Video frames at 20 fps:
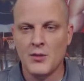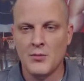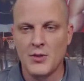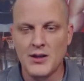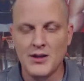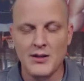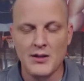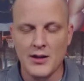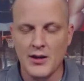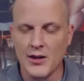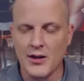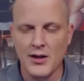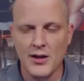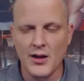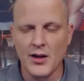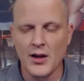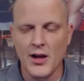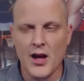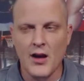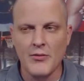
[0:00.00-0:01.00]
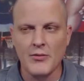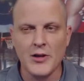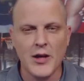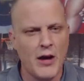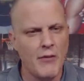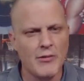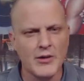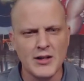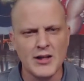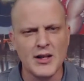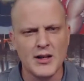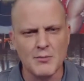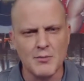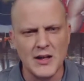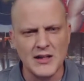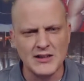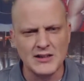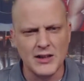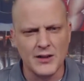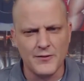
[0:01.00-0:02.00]
But I would kick
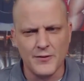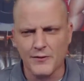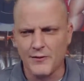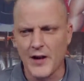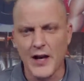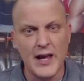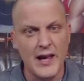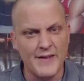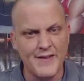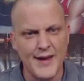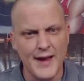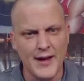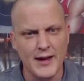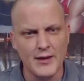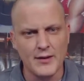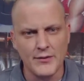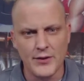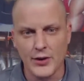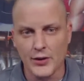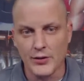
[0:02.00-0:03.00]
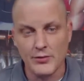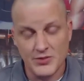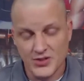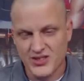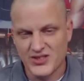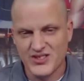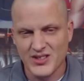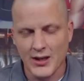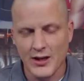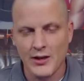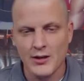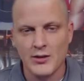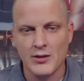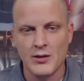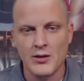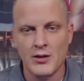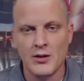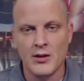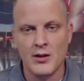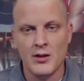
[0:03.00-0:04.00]
myself if I had that head of hair, just saying.
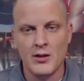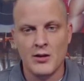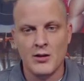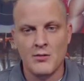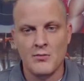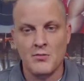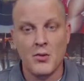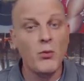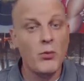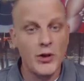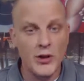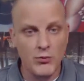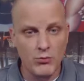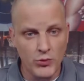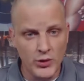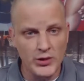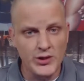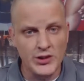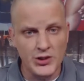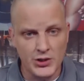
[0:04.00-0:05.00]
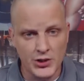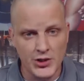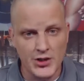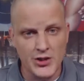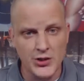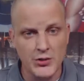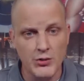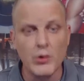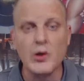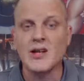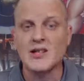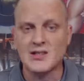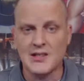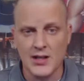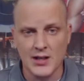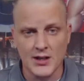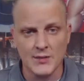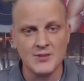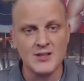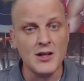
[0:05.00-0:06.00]
But what he really should do is
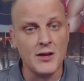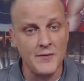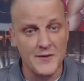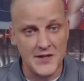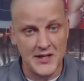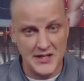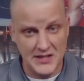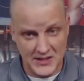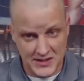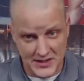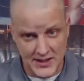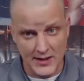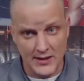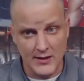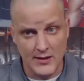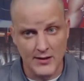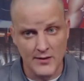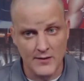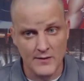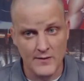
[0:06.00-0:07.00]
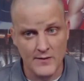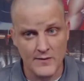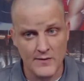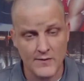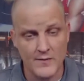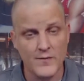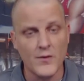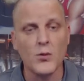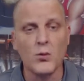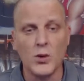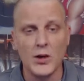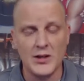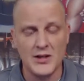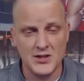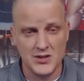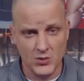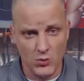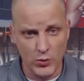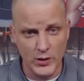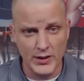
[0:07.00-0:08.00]
kick himself in the dick for what he
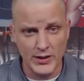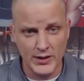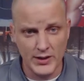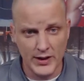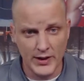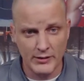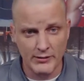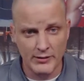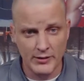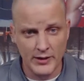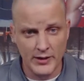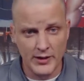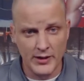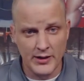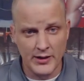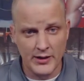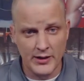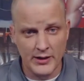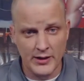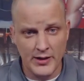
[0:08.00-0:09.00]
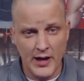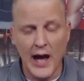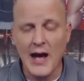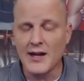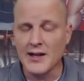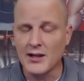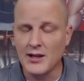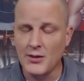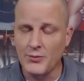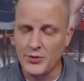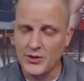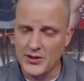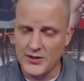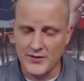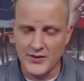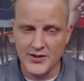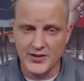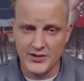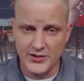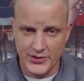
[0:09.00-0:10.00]
tweeted out. I cannot
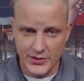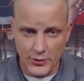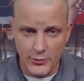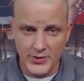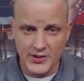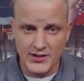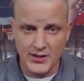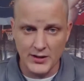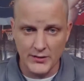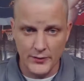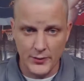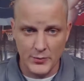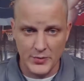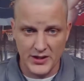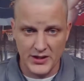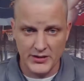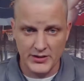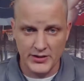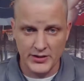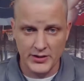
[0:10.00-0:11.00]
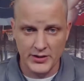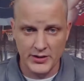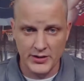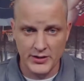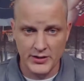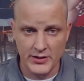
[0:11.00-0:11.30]
believe this stupid son of a bitch,